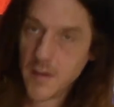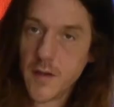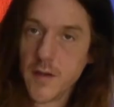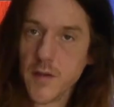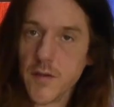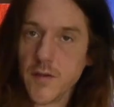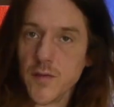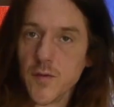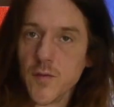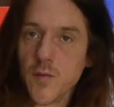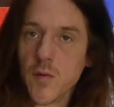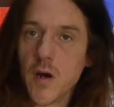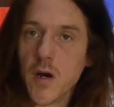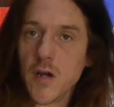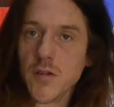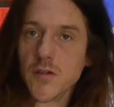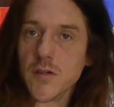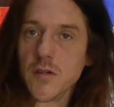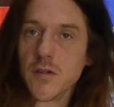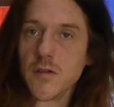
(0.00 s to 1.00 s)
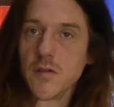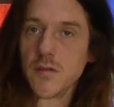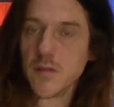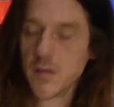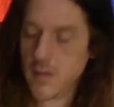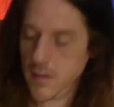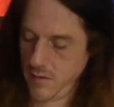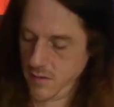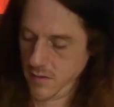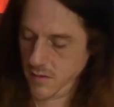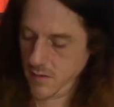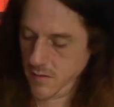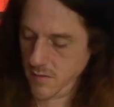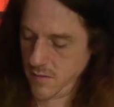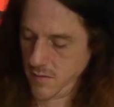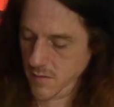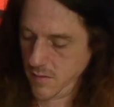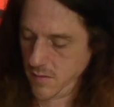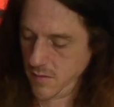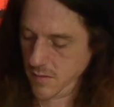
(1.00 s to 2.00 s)
the 2 washers.
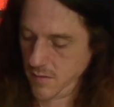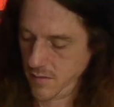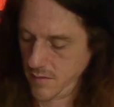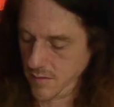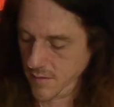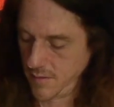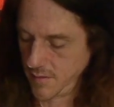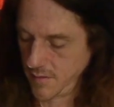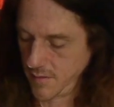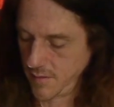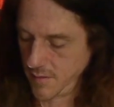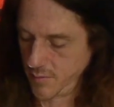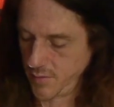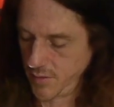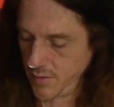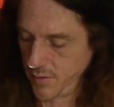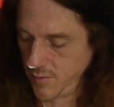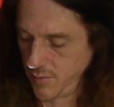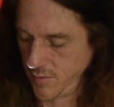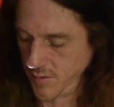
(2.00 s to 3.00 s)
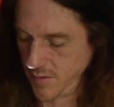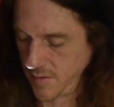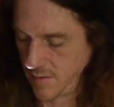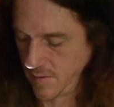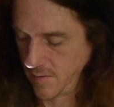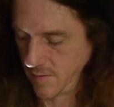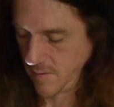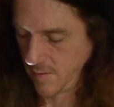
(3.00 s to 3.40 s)
They're on the post.